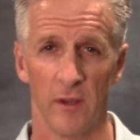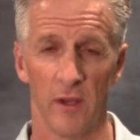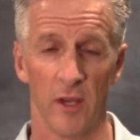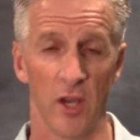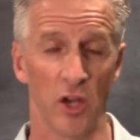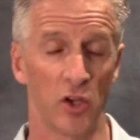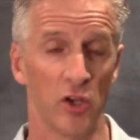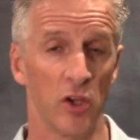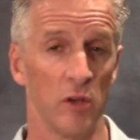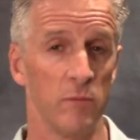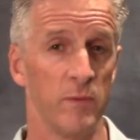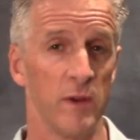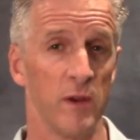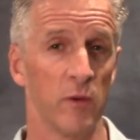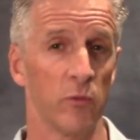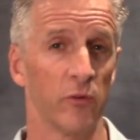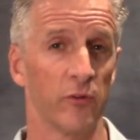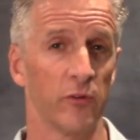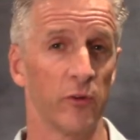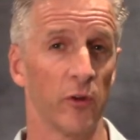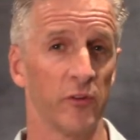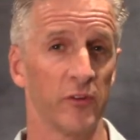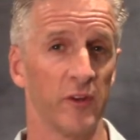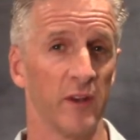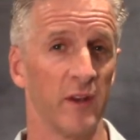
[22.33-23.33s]
It could be
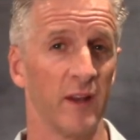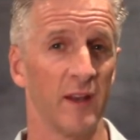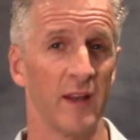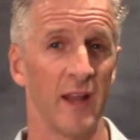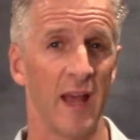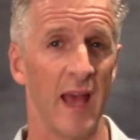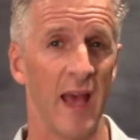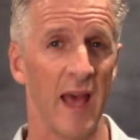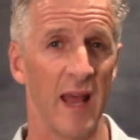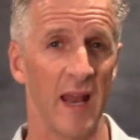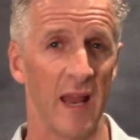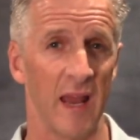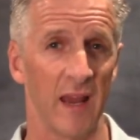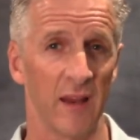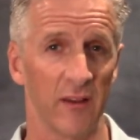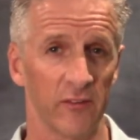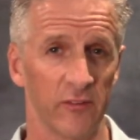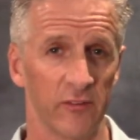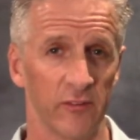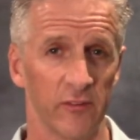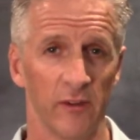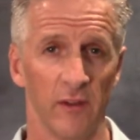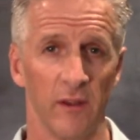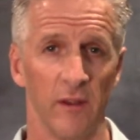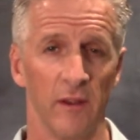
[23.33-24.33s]
resulting in
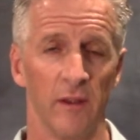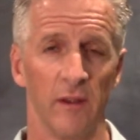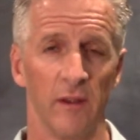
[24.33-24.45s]
headaches.